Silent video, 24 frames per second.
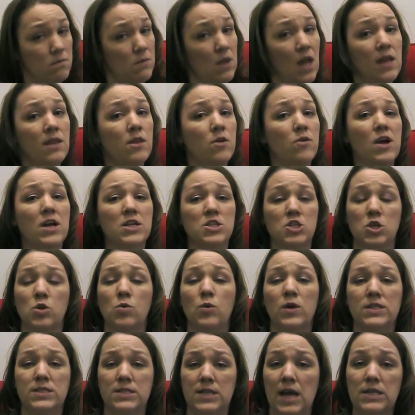and they're actually
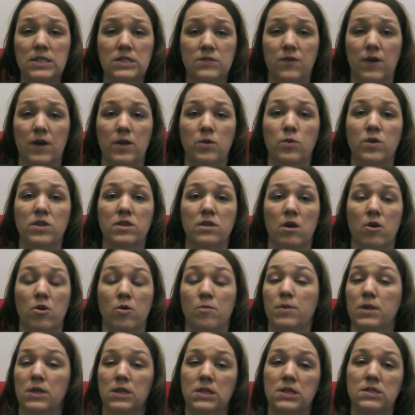quite satisfied with their
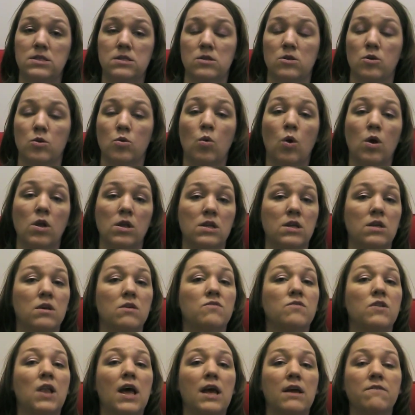abilities and their quality
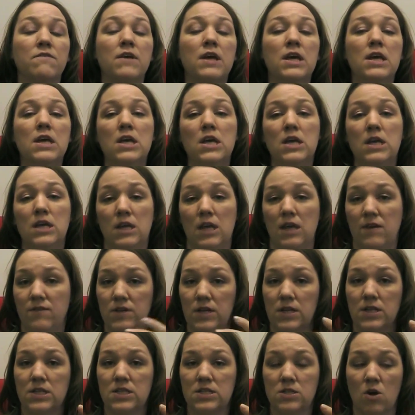of life, even
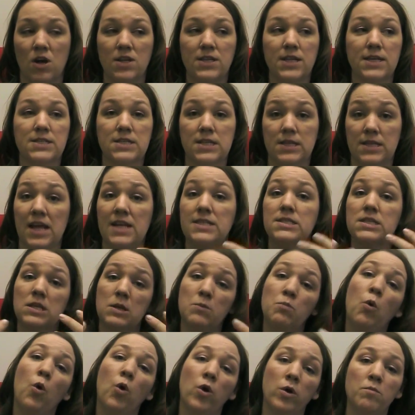in this context. And that's an
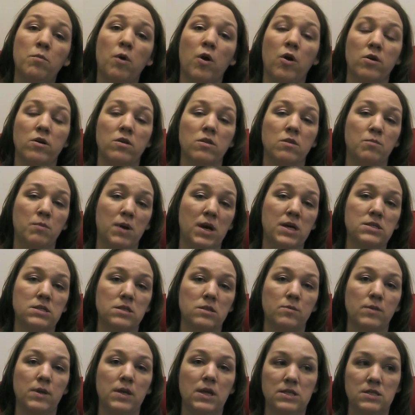important part of the
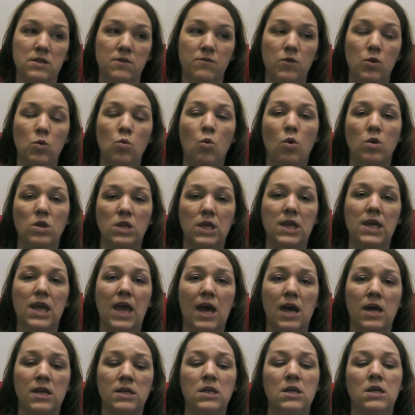puzzle, because if you only
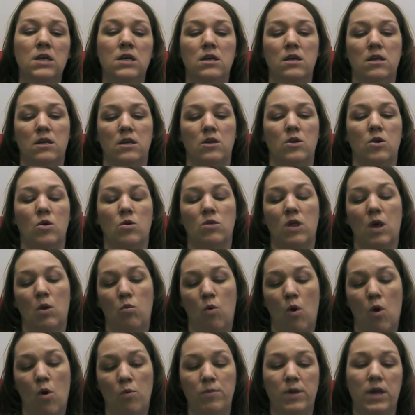get, they
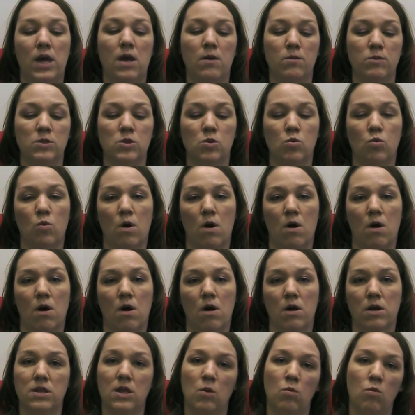won't be able to
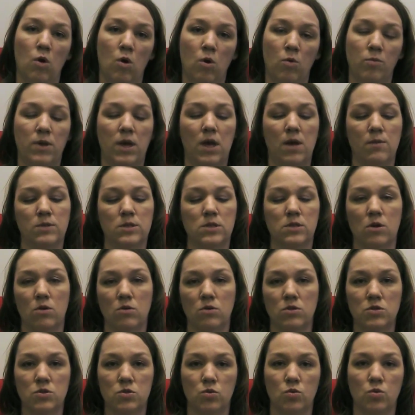walk, they won't be able to go
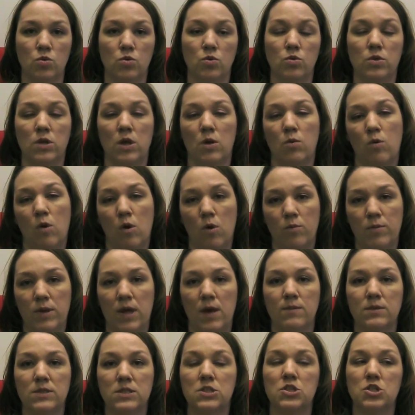to school, they won't be
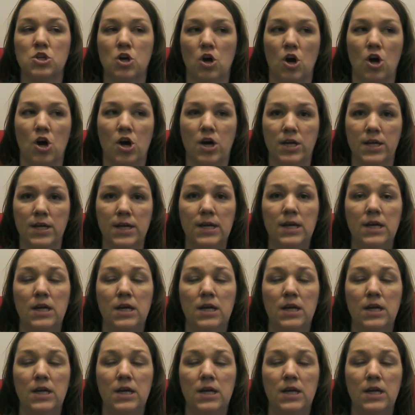able to talk,